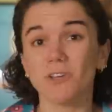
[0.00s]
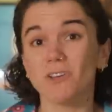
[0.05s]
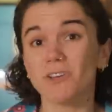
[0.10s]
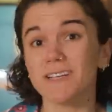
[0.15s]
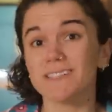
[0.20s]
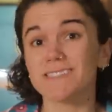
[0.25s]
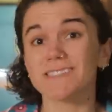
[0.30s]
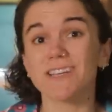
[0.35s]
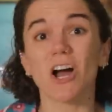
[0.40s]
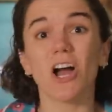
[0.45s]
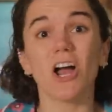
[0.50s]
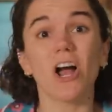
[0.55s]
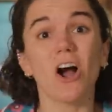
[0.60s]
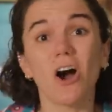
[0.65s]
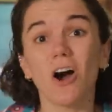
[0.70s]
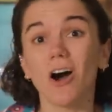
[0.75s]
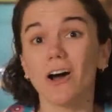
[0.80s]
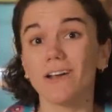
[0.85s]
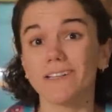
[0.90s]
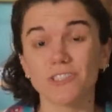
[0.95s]
be honest, I
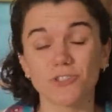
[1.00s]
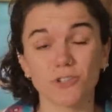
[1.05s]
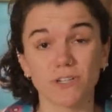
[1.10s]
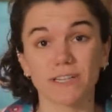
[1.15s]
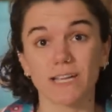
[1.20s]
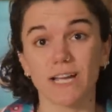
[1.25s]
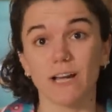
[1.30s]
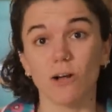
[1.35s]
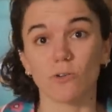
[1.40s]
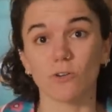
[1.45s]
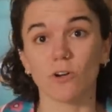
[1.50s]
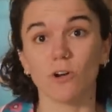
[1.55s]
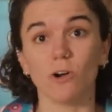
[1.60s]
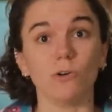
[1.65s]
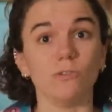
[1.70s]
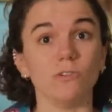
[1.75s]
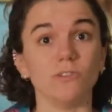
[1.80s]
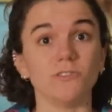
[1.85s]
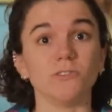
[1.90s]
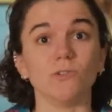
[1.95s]
hardly drink
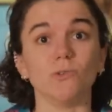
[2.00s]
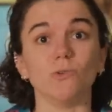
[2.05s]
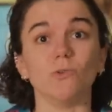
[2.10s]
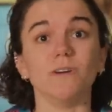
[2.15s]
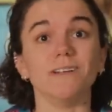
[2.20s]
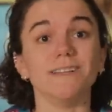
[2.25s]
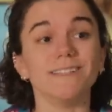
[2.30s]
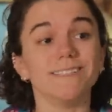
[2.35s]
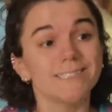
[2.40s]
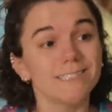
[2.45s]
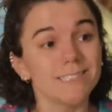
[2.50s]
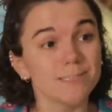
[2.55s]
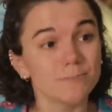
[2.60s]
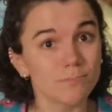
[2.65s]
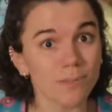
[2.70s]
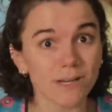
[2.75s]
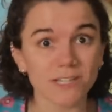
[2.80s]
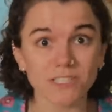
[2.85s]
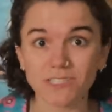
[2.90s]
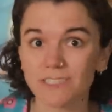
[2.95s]
alcohol at all,
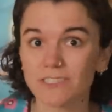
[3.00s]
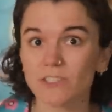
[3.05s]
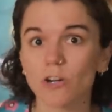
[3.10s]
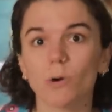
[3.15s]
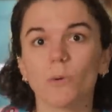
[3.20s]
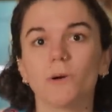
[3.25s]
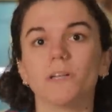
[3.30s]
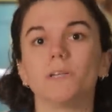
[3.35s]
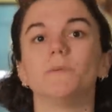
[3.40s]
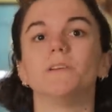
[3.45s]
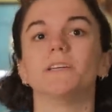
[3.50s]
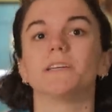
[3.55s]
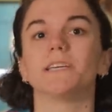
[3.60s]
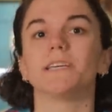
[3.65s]
especially not when I'm in